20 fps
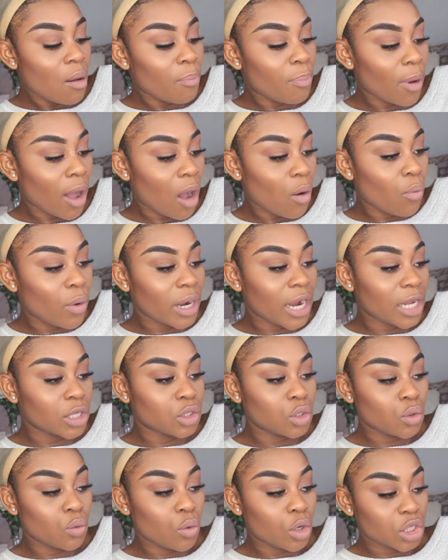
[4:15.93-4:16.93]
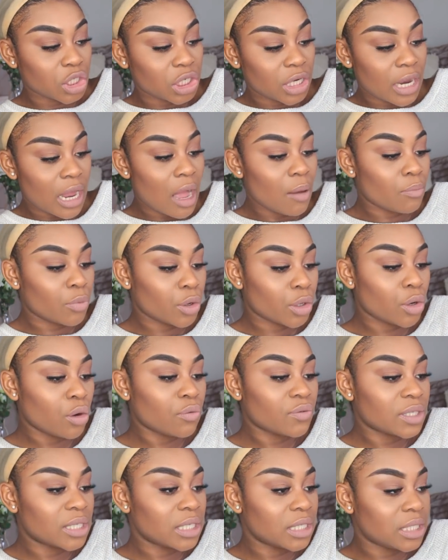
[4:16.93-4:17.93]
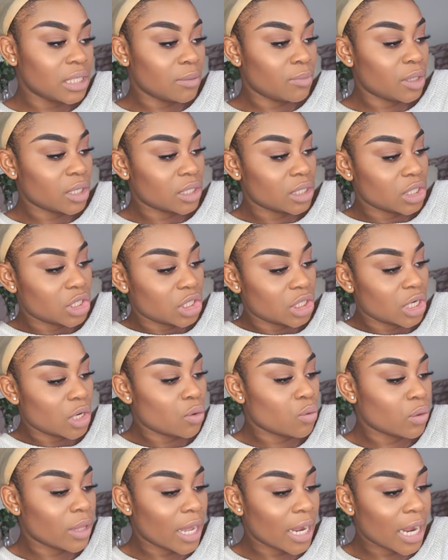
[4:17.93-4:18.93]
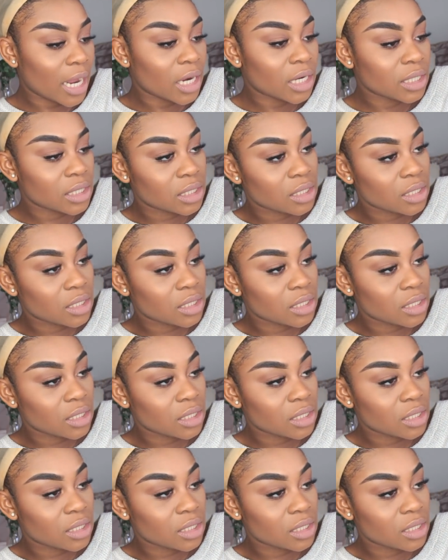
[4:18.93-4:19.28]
but when I do wash it, I'm gonna obviously deep condition and all that kind of